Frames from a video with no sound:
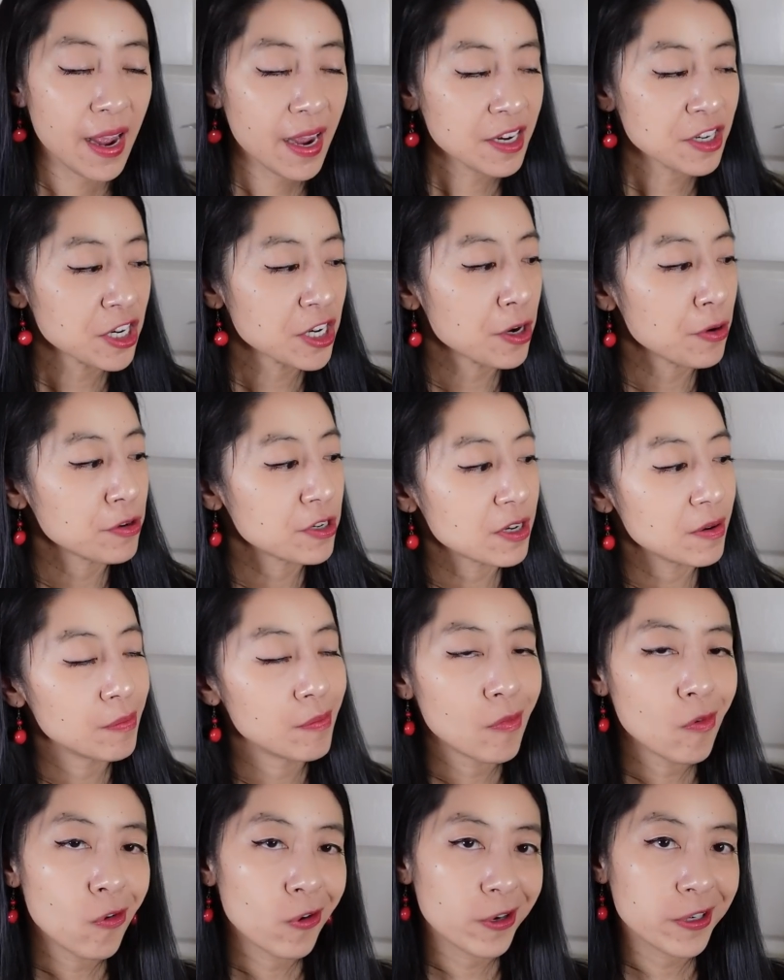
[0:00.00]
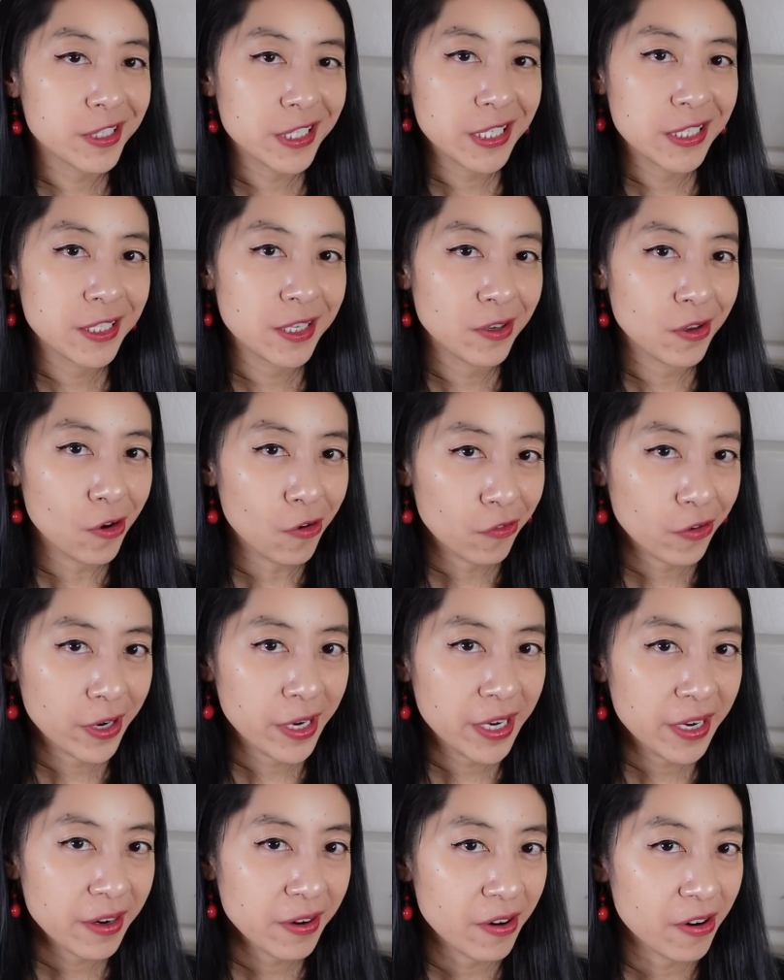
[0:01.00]
I actually go into more detail over
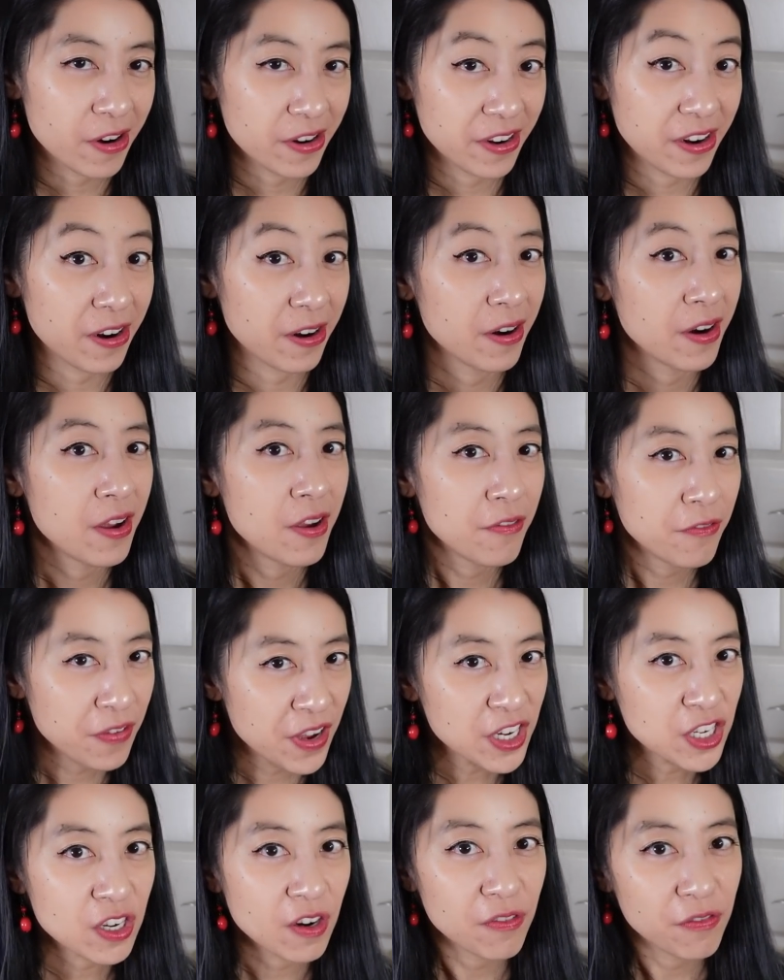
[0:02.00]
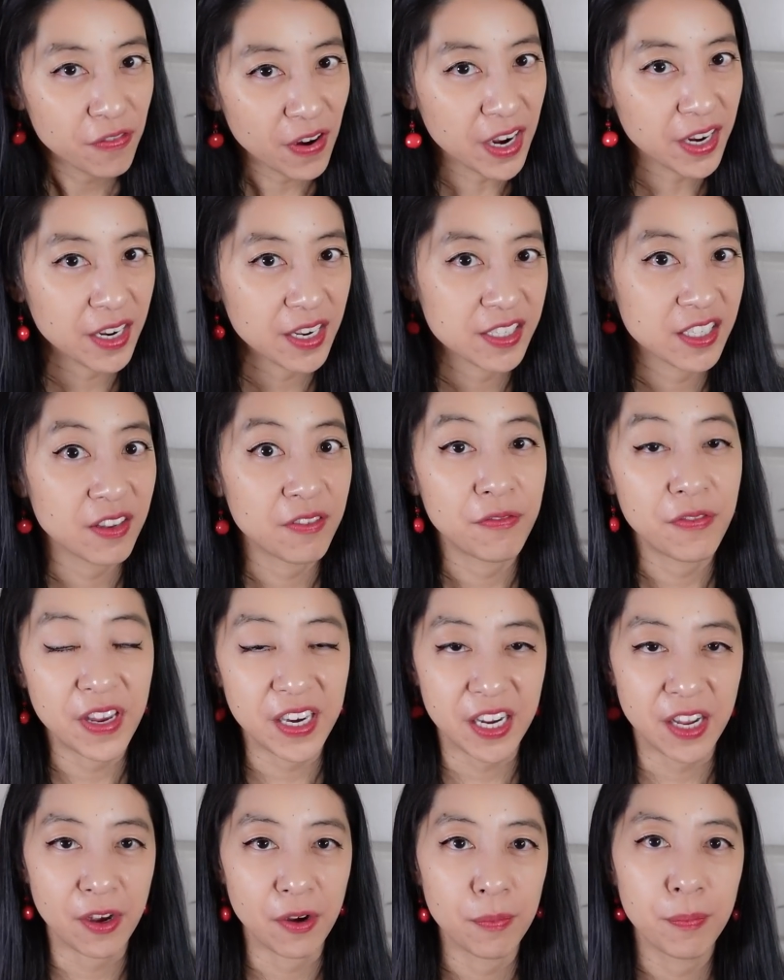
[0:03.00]
here on our fish fungus
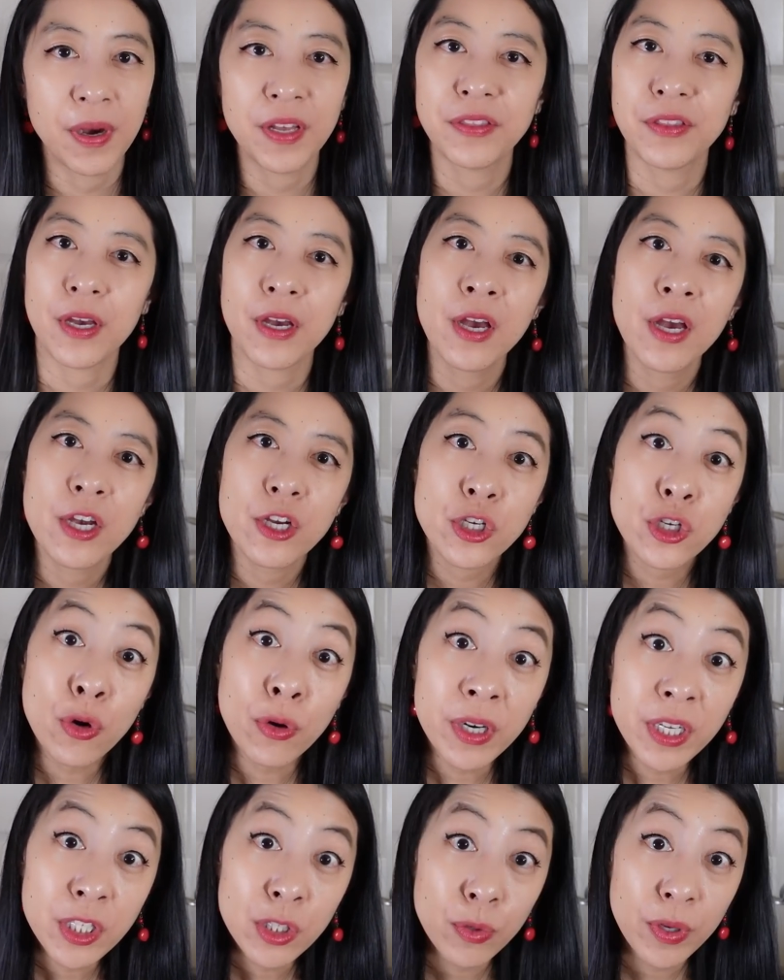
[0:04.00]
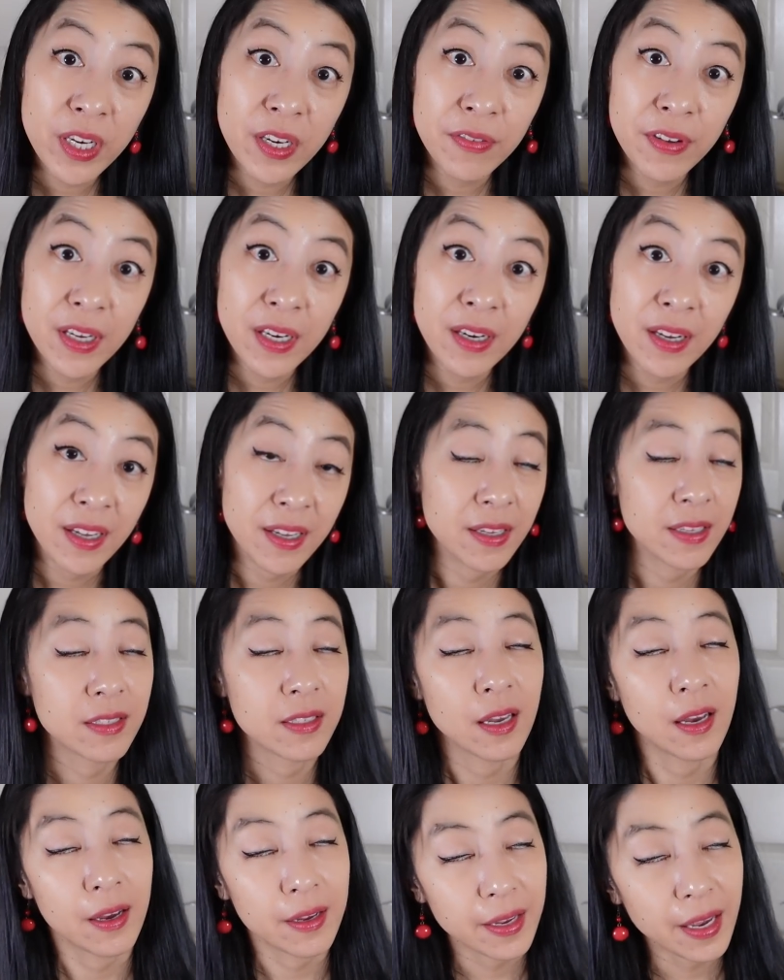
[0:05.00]
video. But the short and sweet of it
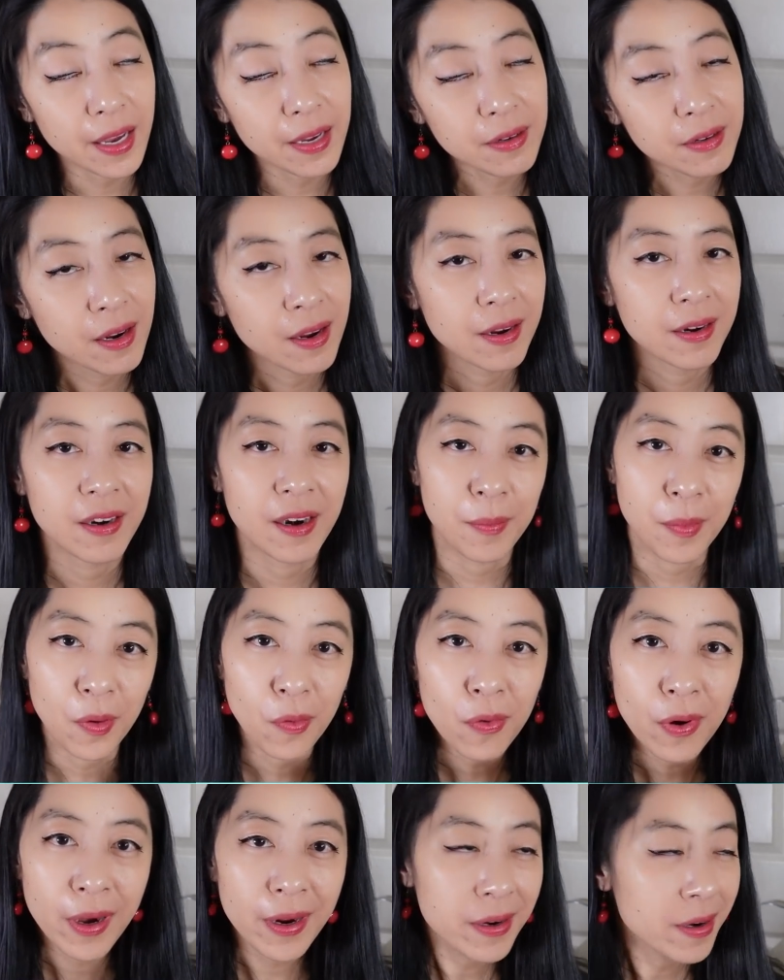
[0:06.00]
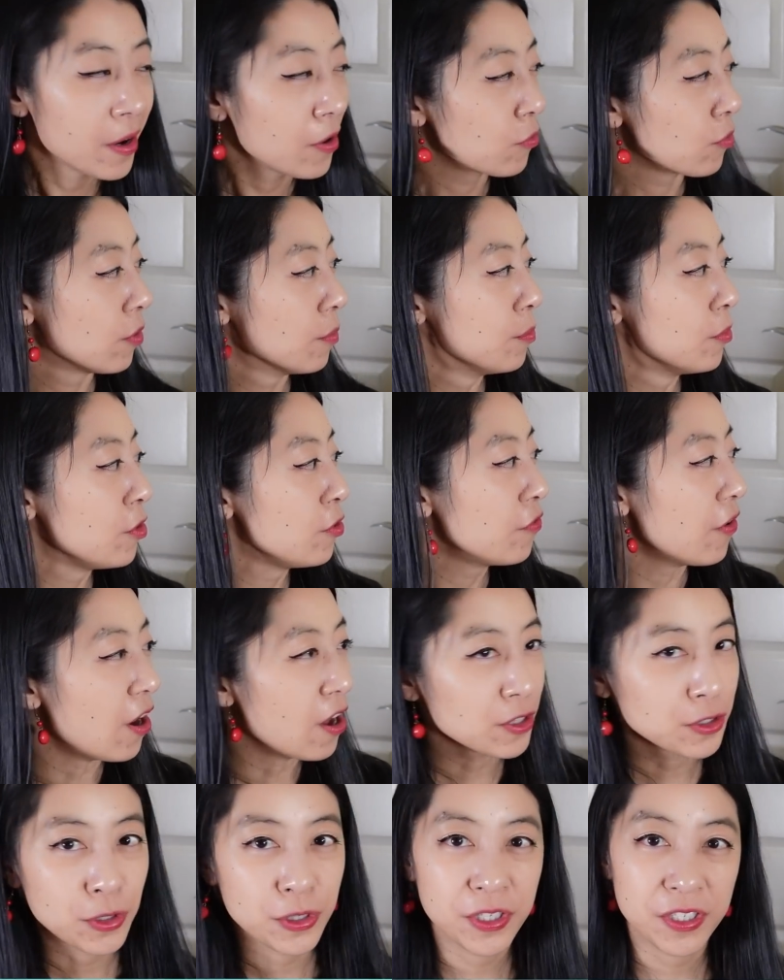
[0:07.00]
is, again, number one, remove
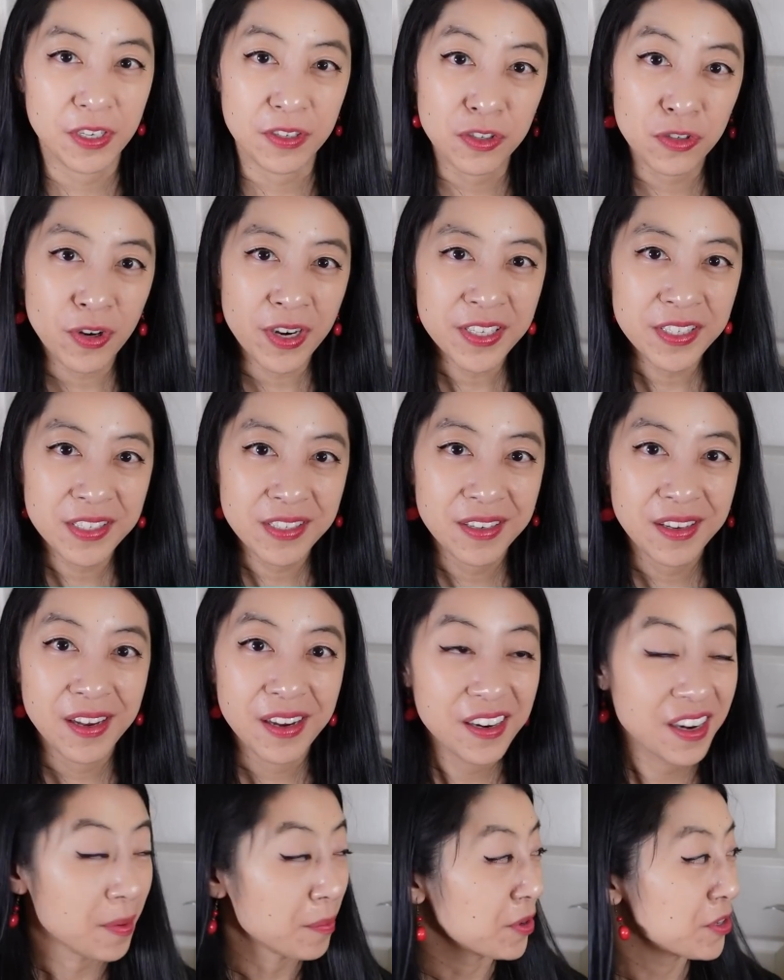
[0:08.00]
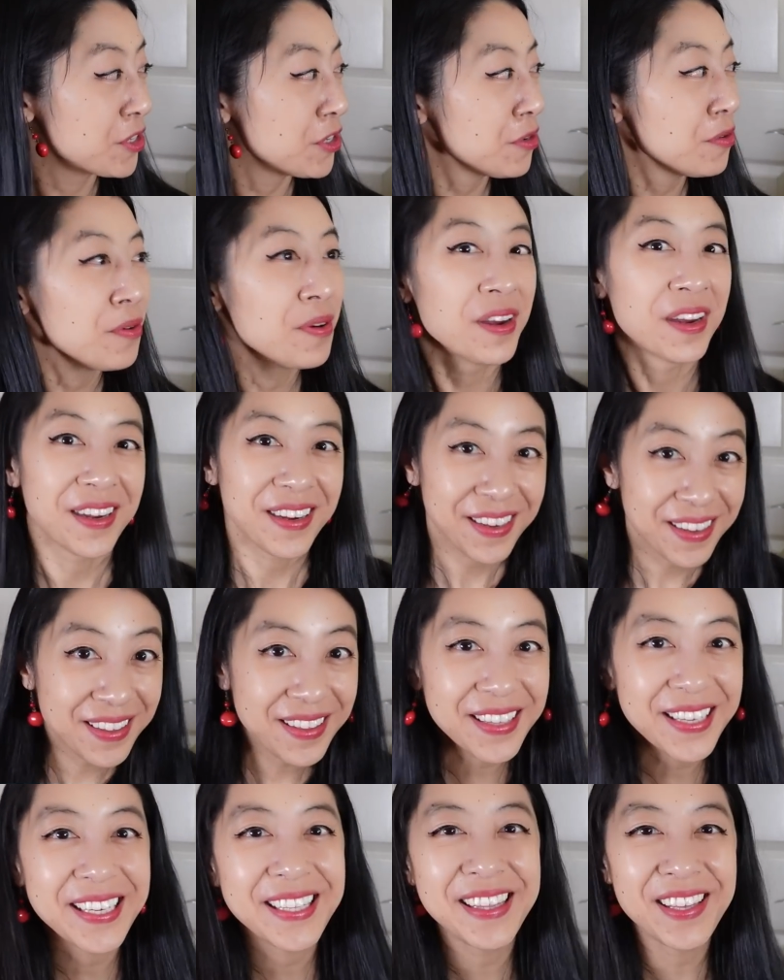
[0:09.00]
all sources of stress. Number two,
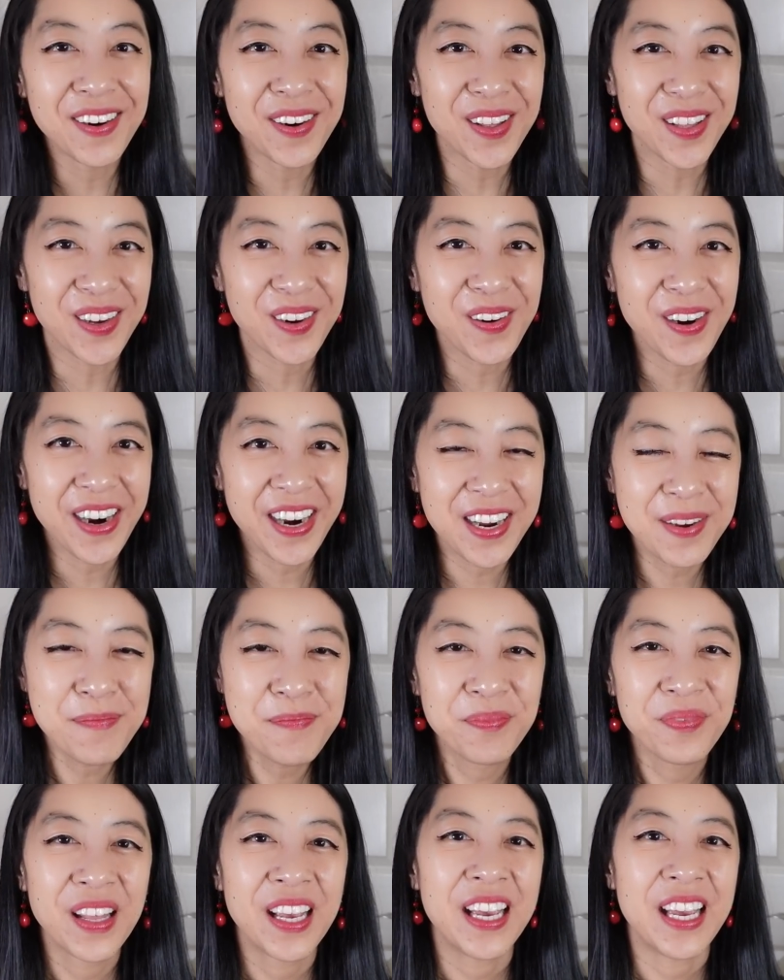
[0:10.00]
clean the whole aquarium.